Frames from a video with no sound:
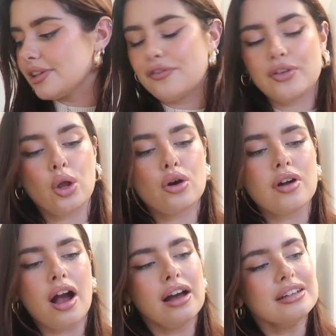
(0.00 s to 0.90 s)
So
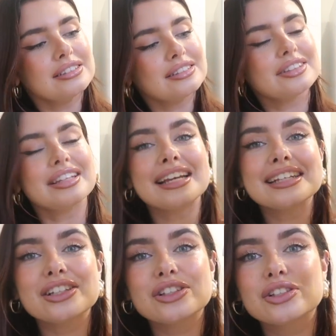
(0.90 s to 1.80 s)
Flora,
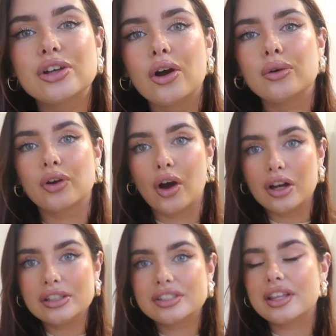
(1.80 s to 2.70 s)
these are so
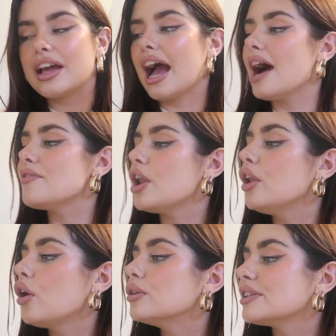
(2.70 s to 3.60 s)
good. So they have
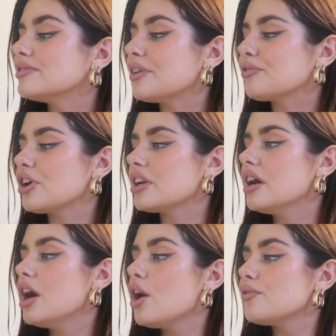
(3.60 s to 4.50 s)
loads of different
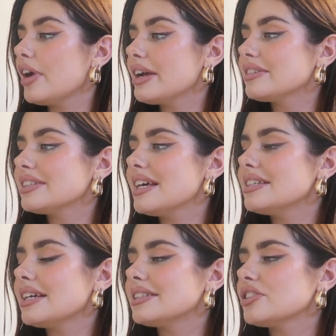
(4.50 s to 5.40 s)

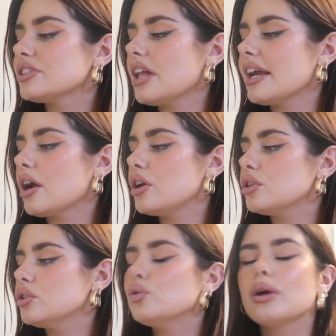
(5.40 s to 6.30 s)
fragrances. It's just like
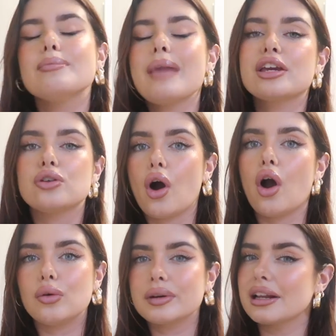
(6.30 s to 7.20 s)
you can make your
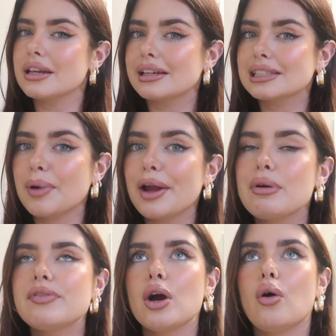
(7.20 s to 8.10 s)
own cleaning spray
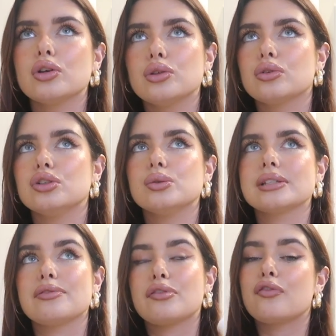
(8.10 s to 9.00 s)
with it, or you can
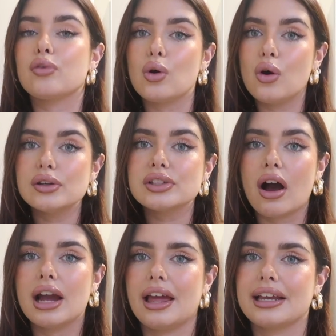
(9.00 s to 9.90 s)
use it for floors.
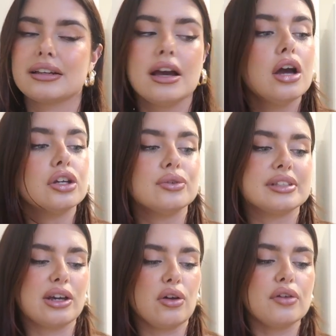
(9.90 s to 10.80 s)
I like
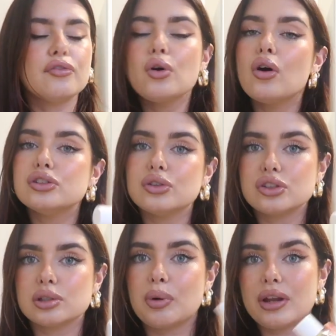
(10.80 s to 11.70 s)
using it on the floors. You
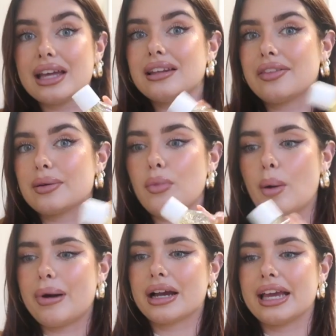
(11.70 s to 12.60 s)
can just put it in like the
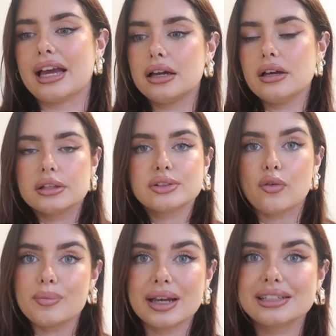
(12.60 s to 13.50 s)
mop bucket,
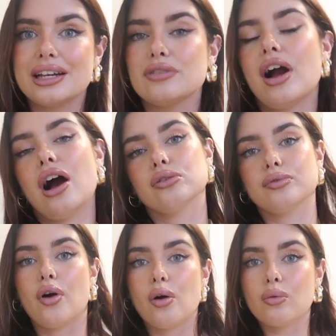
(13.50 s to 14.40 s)
sort of mix it around
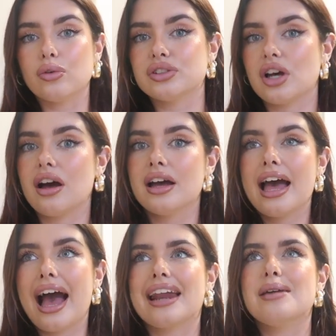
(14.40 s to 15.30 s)
with hot water,
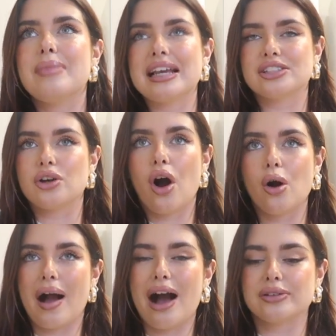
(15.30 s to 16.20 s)
and it makes your
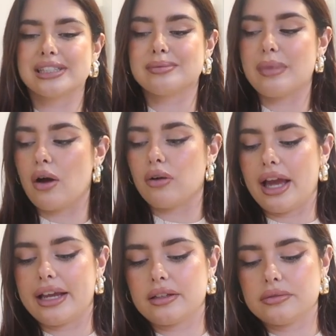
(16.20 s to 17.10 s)
whole house smell
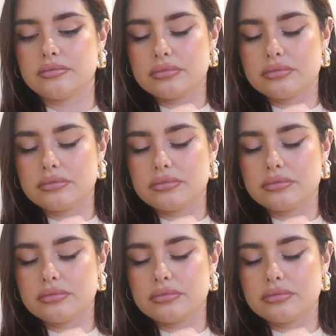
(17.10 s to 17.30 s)
like